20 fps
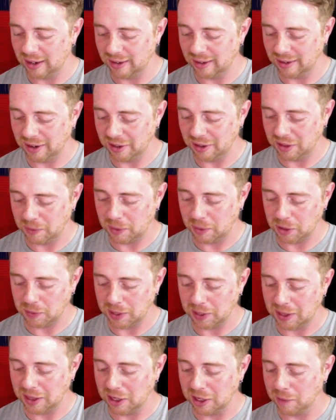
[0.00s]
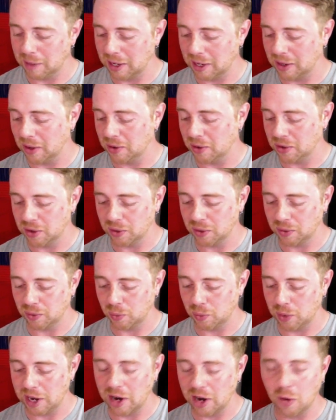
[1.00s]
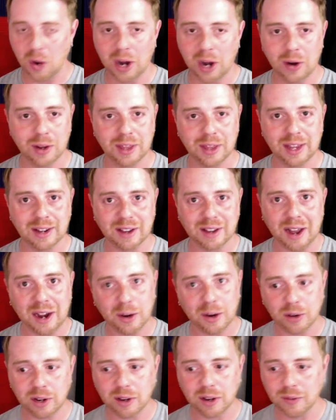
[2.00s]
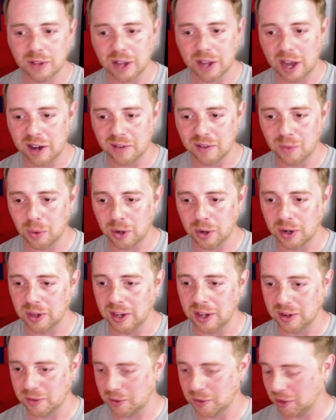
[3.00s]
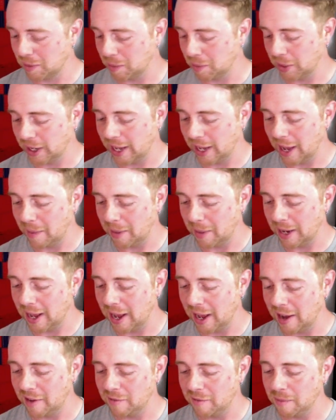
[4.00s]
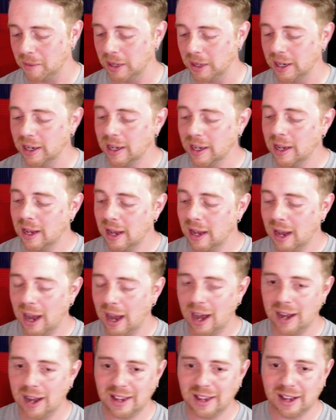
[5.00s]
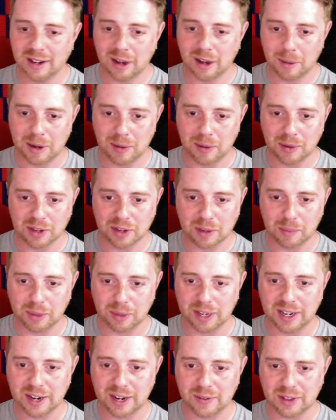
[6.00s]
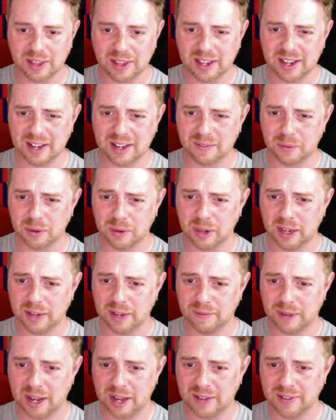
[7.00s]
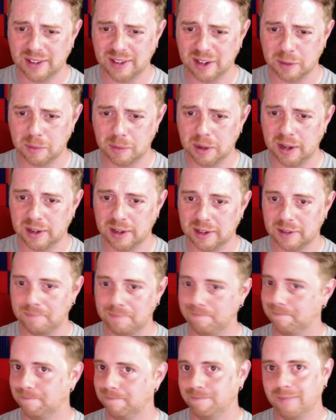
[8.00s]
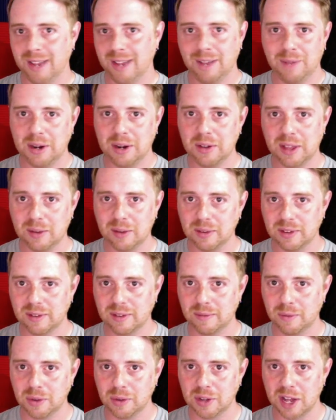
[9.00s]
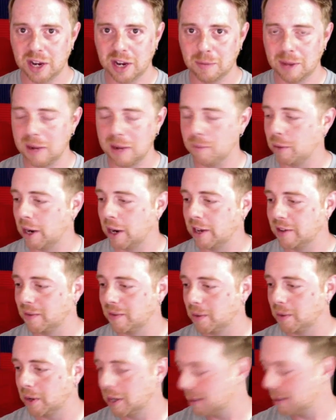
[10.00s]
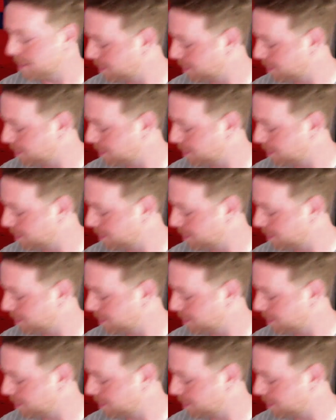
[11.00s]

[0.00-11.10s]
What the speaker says: this must be a little bit closer to reacquiring the entirety of the God of War collection, which I'm pretty happy to have. But, yeah, I mean, it was complete and everything. And for, like, $5-6, I figure that was not a bad price for it.